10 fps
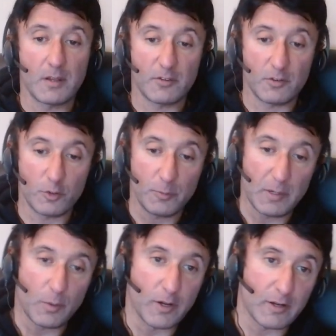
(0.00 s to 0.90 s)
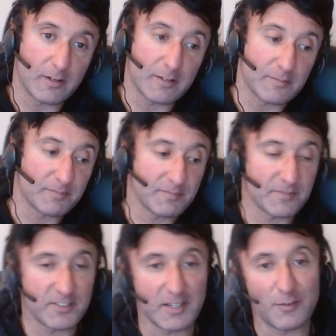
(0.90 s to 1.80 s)
You'll do a bit of work,
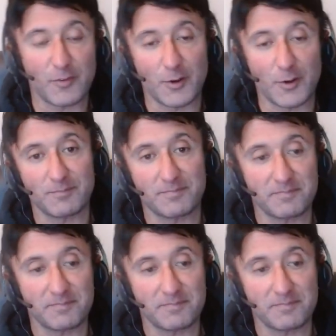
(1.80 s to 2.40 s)
check your phone,